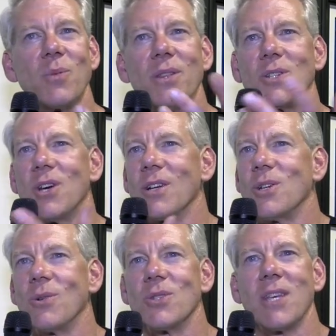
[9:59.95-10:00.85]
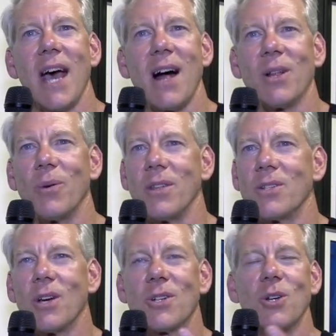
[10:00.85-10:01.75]
with the Chuck Jones Gallery, the
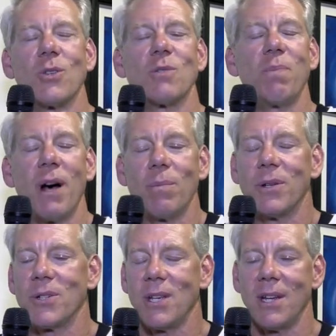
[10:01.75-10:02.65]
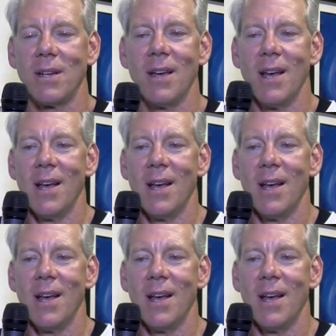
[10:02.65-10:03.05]
Chuck Jones Publishing,